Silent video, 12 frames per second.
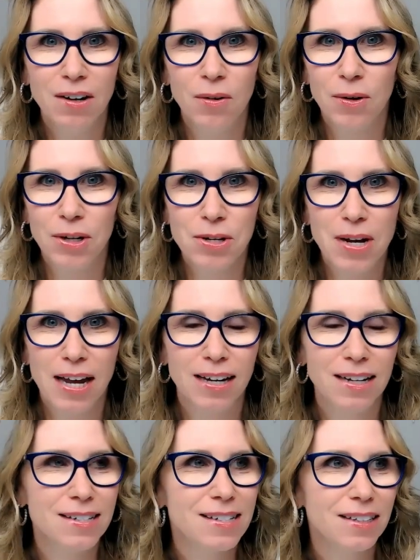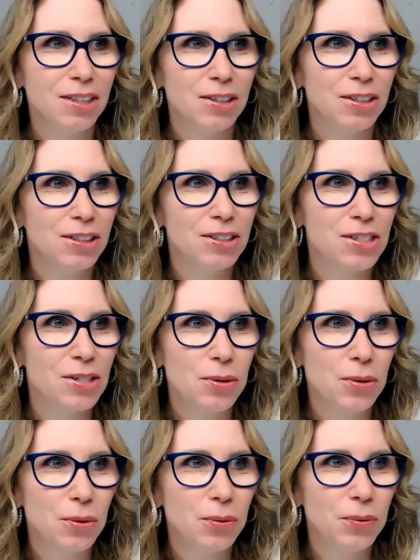or you can't learn
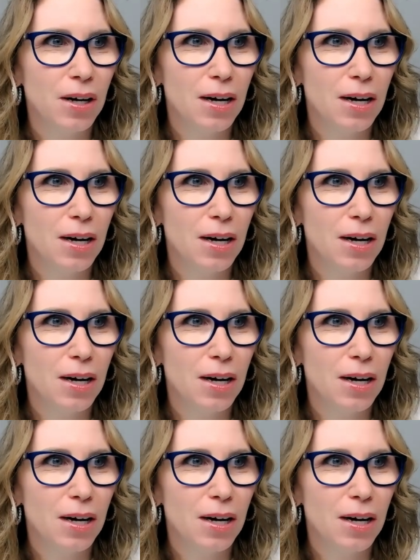to